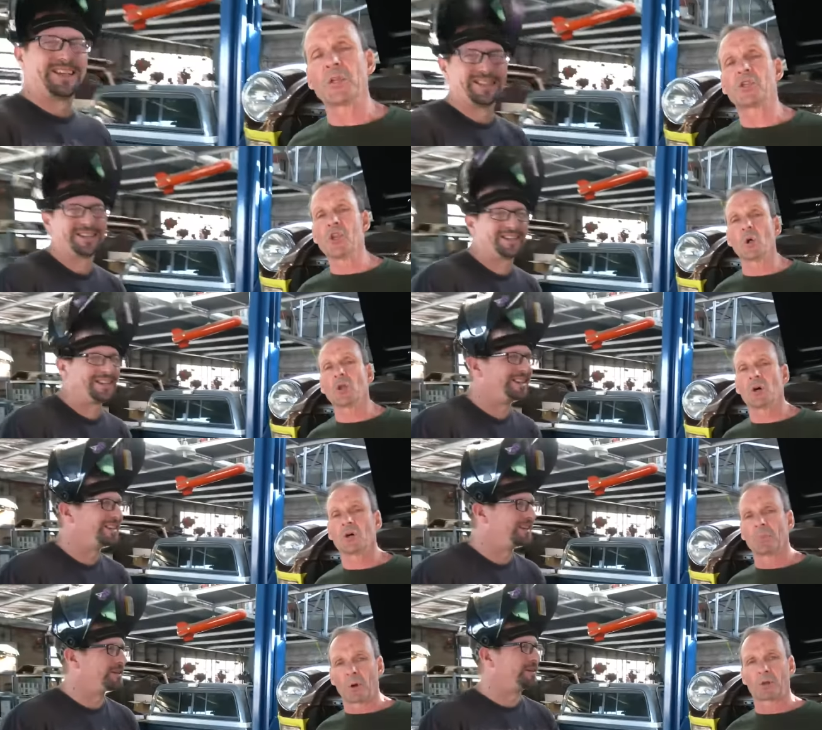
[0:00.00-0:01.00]
Speaker 1: So it's no
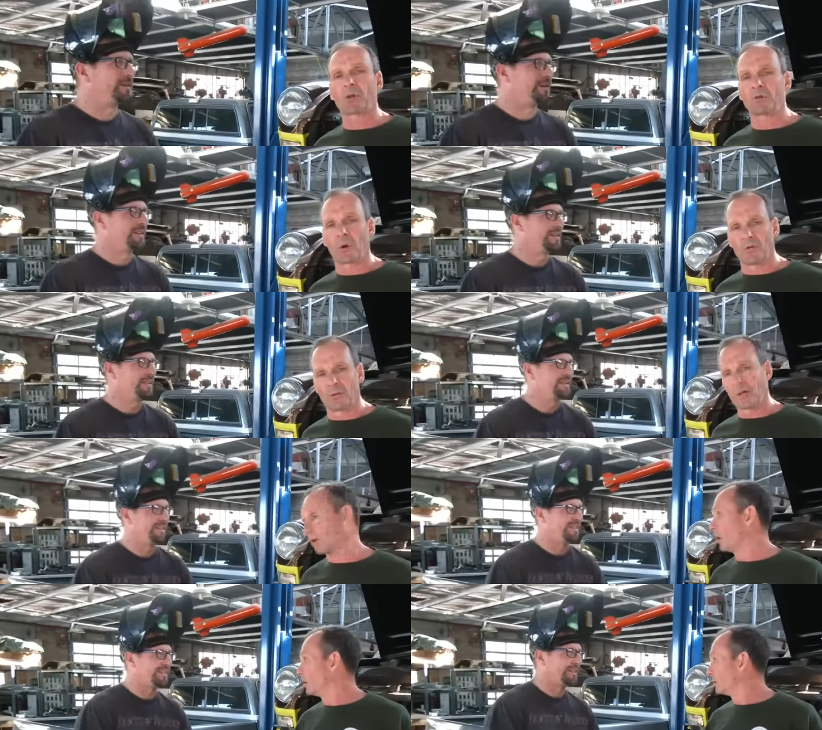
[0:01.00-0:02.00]
longer a birth control
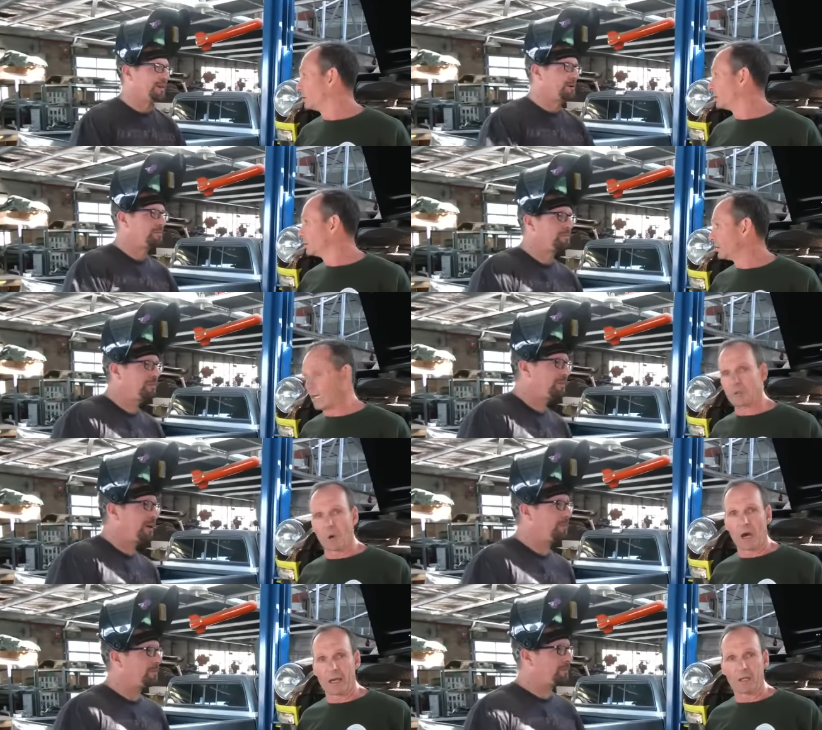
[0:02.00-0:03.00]
vehicle.
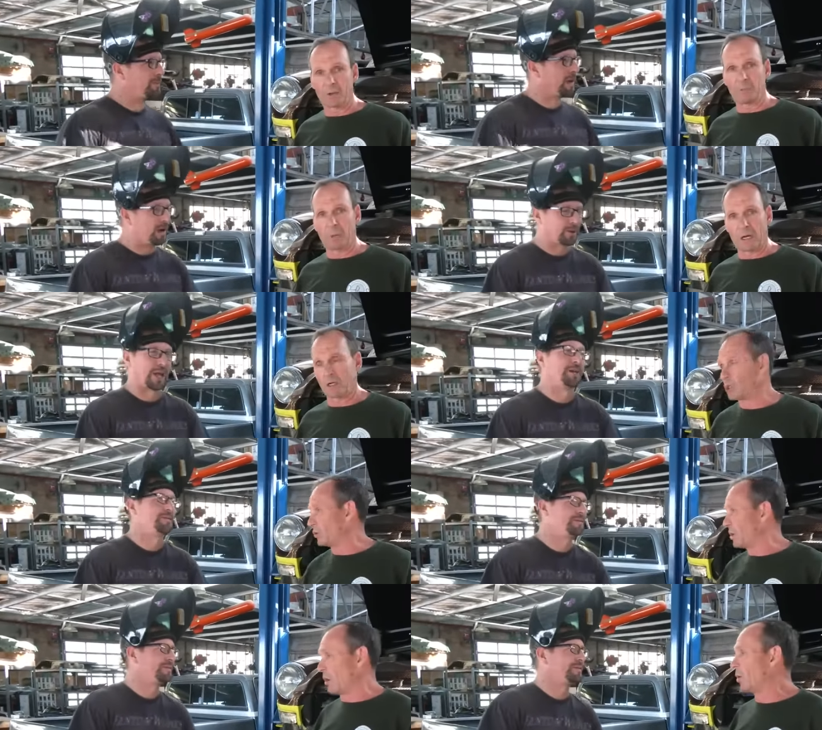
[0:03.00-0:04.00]
That's why you because
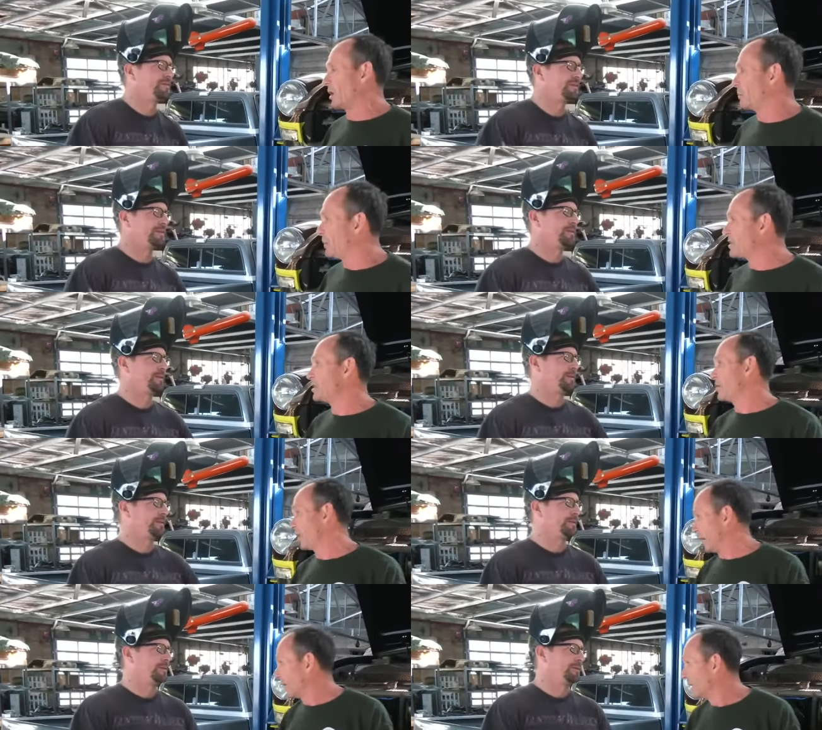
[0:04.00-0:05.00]
okay. you don't want a
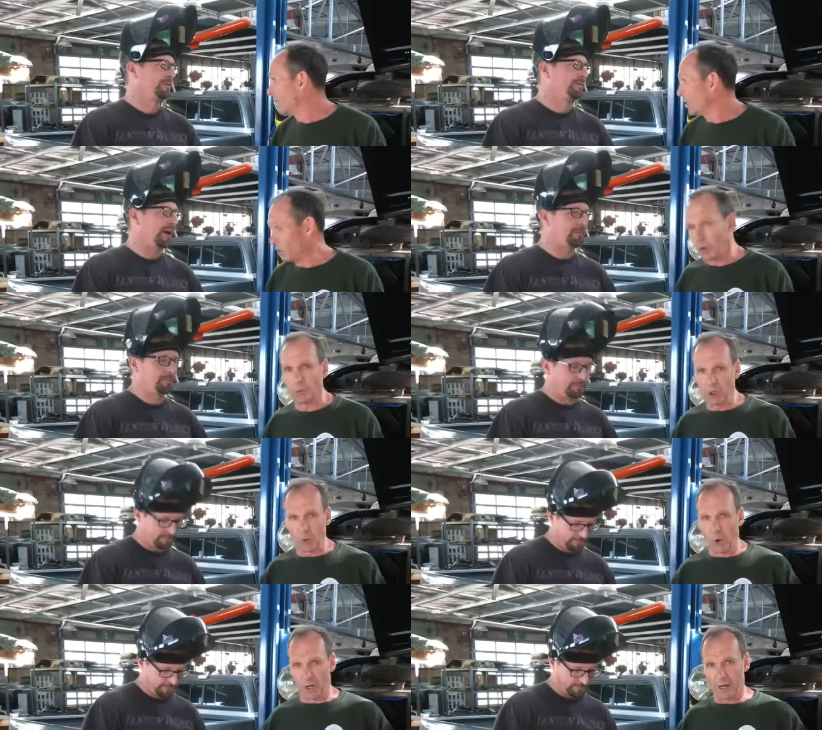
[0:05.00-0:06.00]
BCV. Right. You
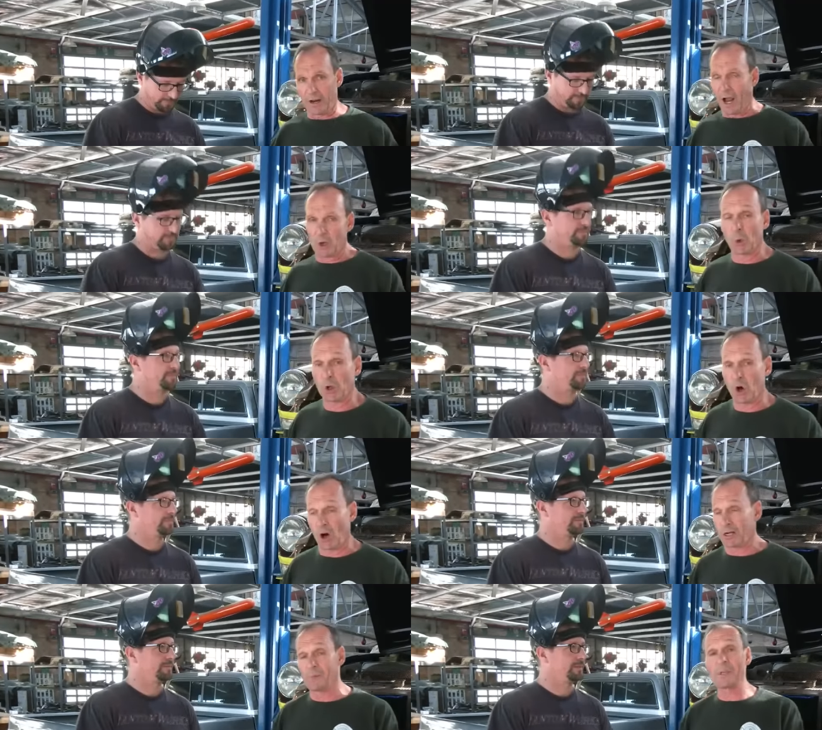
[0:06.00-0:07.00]
you want a, a cool
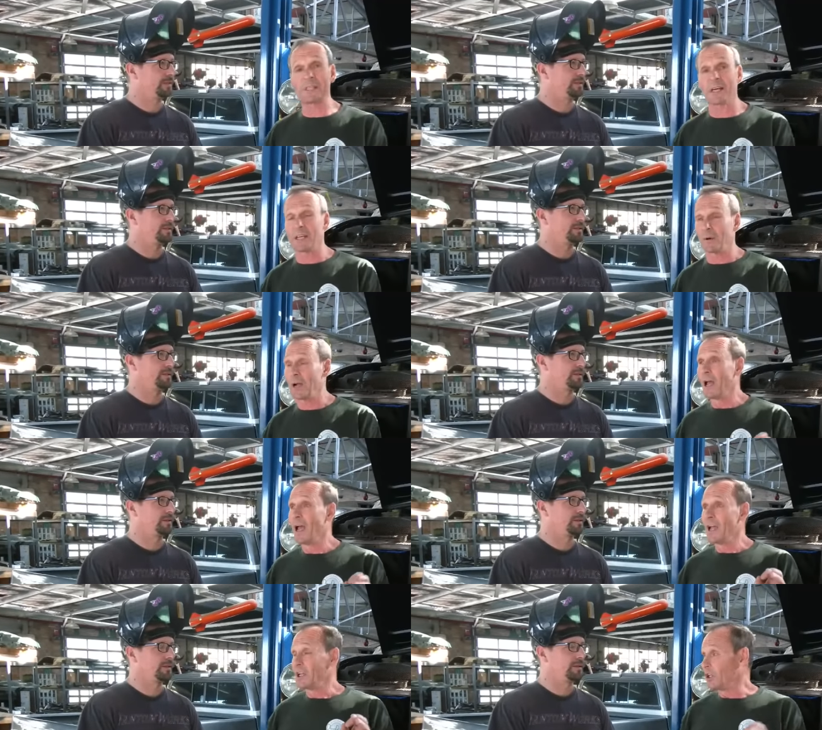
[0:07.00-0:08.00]
car, and let me tell you,
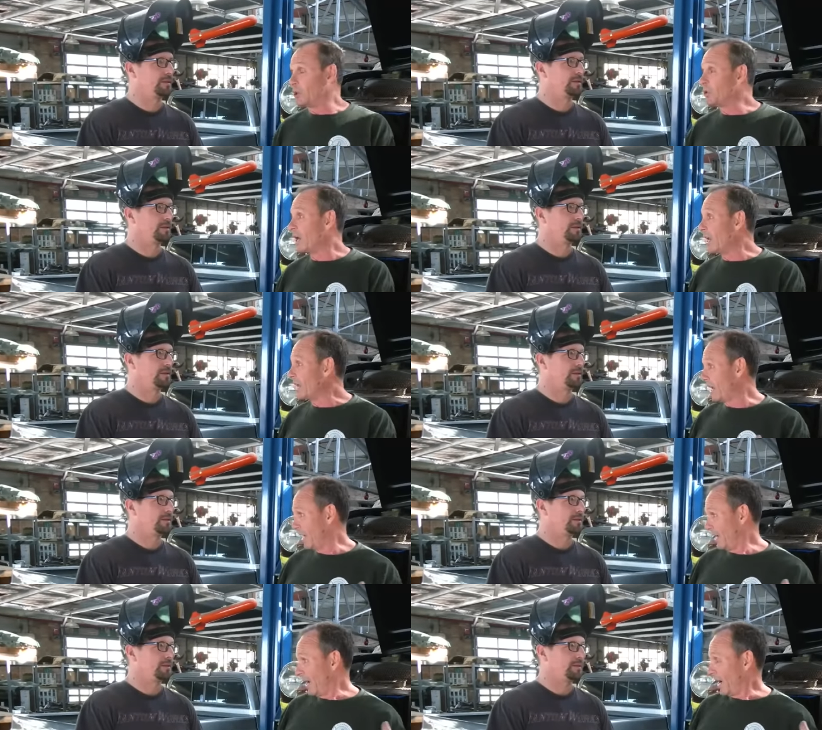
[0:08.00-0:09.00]
you
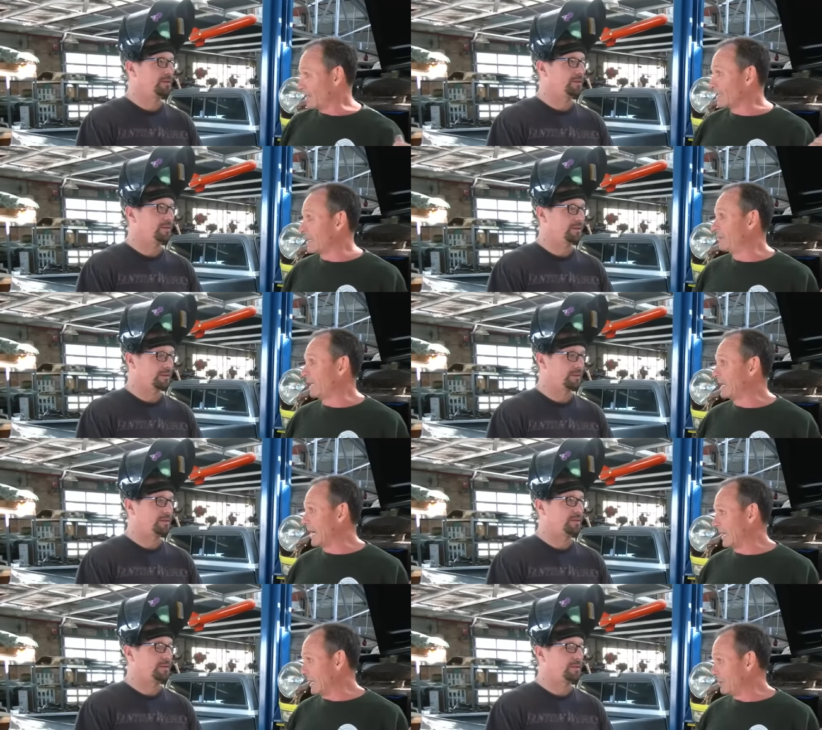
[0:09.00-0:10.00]
take a
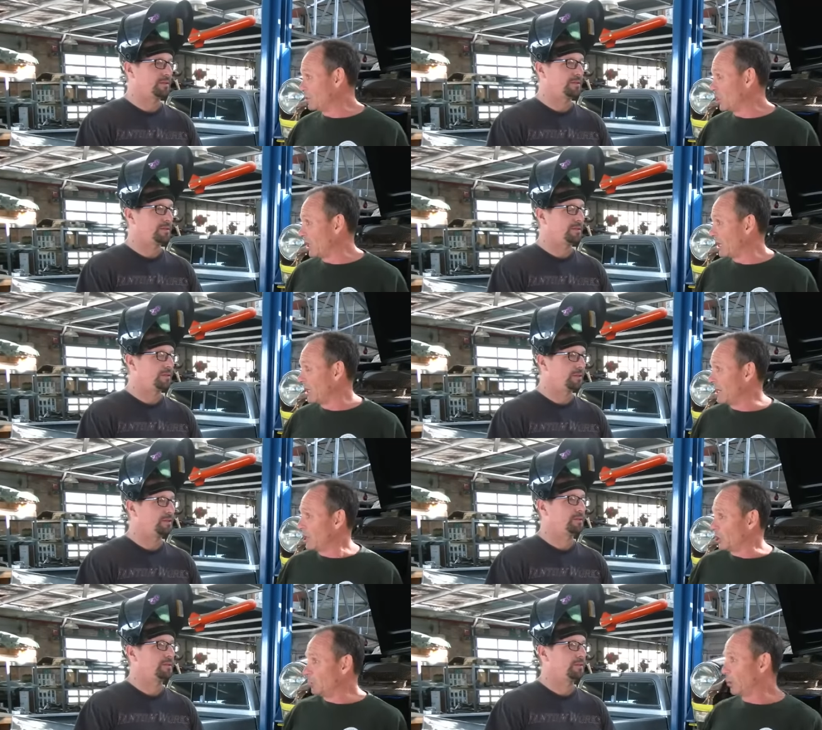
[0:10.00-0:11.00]
79 MG
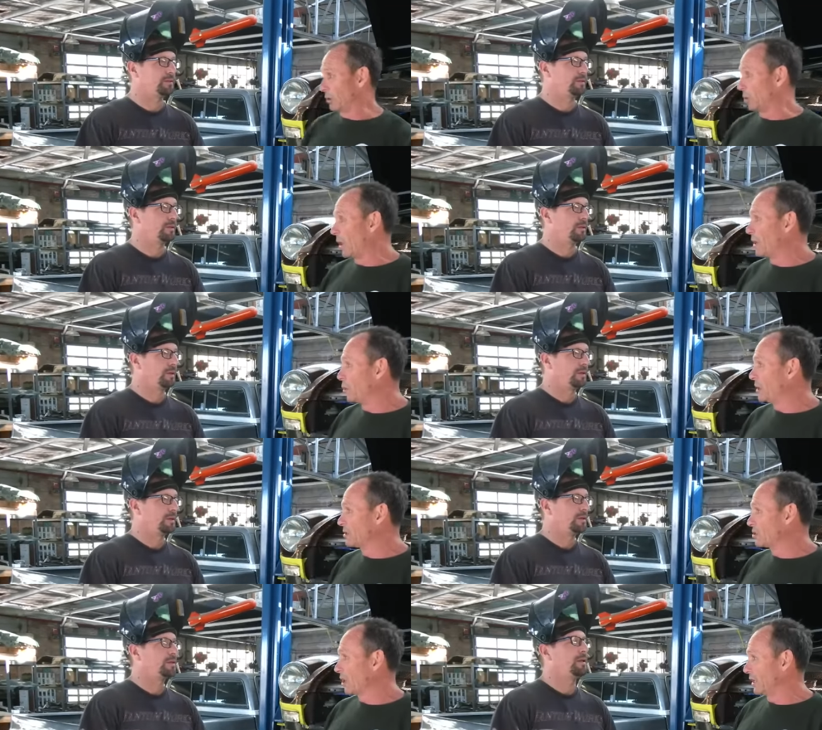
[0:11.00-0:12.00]
you put the right
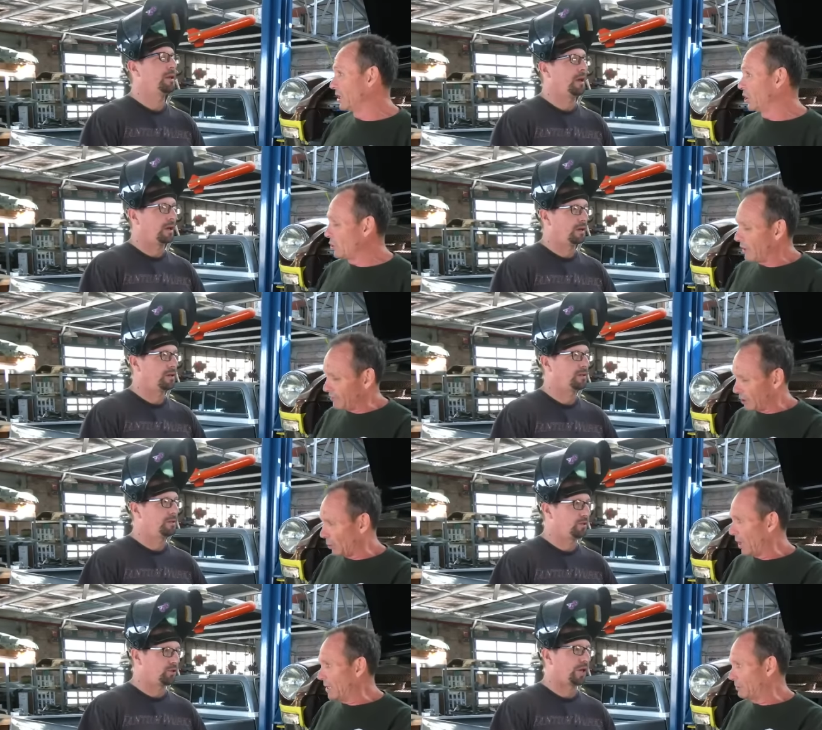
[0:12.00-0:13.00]
wheels on it, yeah. you give it
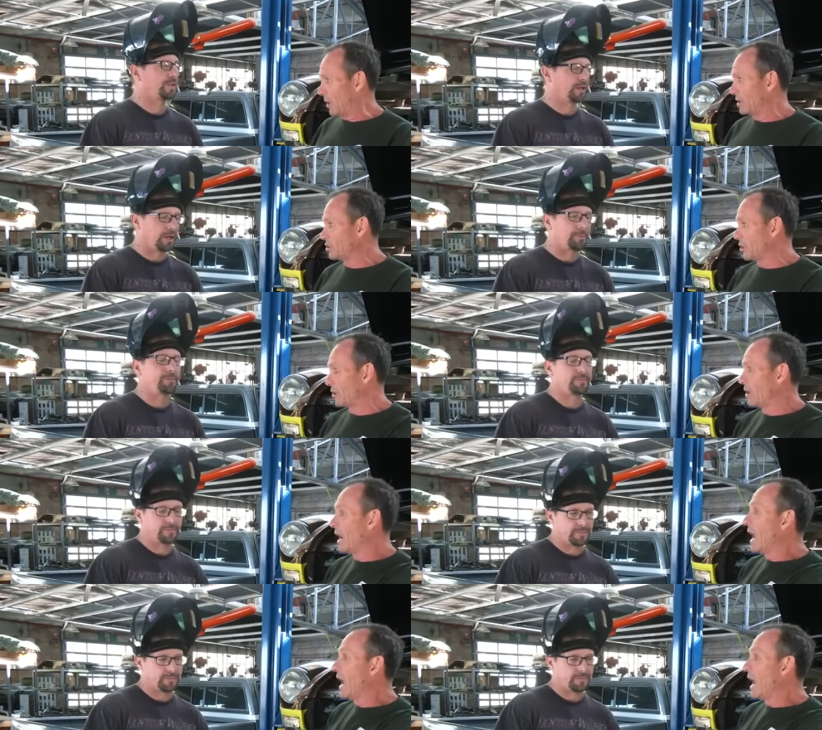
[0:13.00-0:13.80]
the you right posture,